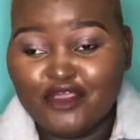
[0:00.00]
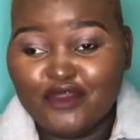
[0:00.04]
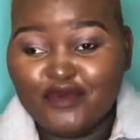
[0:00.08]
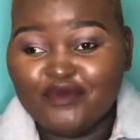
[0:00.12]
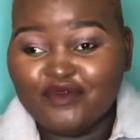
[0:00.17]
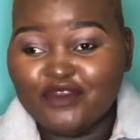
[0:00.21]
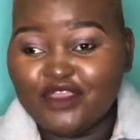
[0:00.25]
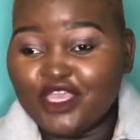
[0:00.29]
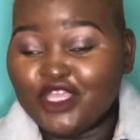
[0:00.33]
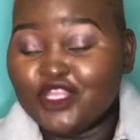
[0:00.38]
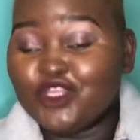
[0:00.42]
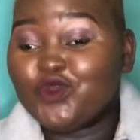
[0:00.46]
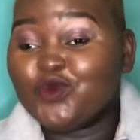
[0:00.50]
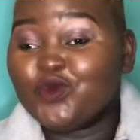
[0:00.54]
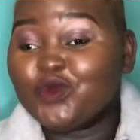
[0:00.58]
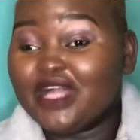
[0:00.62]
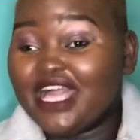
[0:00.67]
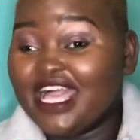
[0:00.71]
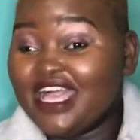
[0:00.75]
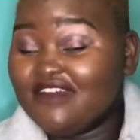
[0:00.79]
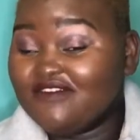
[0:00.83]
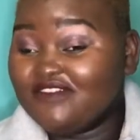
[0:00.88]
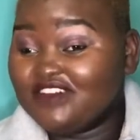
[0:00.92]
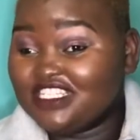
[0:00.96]
and you will
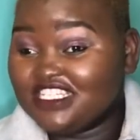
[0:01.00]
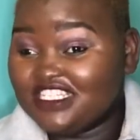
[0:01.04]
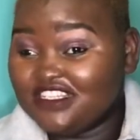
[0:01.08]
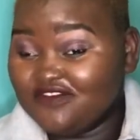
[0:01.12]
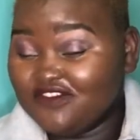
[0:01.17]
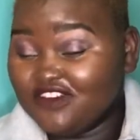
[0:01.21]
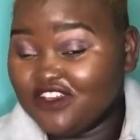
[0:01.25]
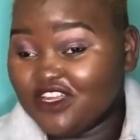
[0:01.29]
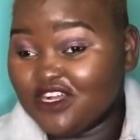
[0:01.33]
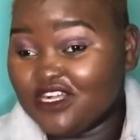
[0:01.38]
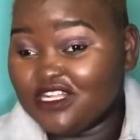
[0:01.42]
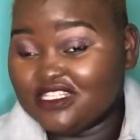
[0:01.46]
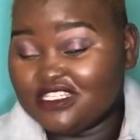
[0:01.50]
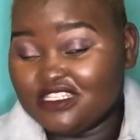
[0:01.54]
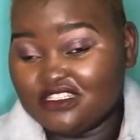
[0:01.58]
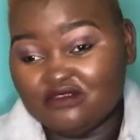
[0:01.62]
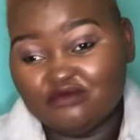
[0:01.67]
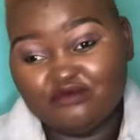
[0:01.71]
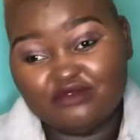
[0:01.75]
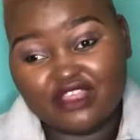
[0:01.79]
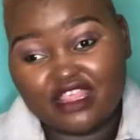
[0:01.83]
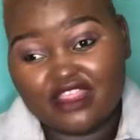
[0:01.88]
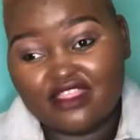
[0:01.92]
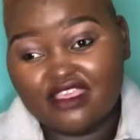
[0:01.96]
have a difficulty in
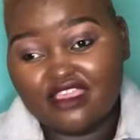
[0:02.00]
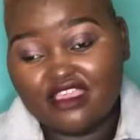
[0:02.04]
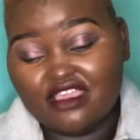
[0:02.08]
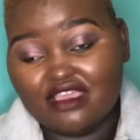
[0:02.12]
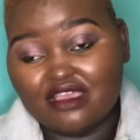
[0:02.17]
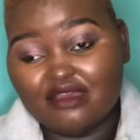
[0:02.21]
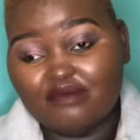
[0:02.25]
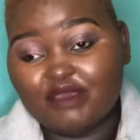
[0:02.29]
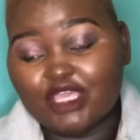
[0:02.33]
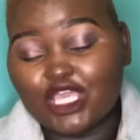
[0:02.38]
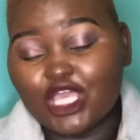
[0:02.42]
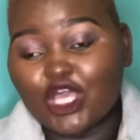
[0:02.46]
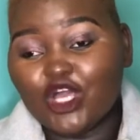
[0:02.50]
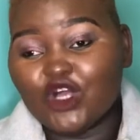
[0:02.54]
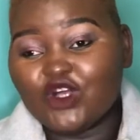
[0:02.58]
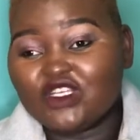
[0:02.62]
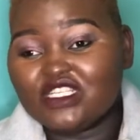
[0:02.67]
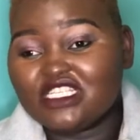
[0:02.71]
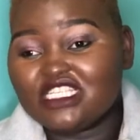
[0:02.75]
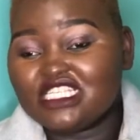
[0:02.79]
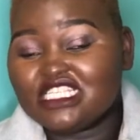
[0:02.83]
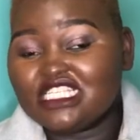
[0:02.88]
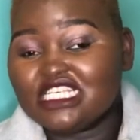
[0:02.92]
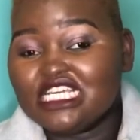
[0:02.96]
breathing,
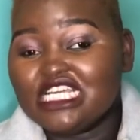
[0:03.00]
because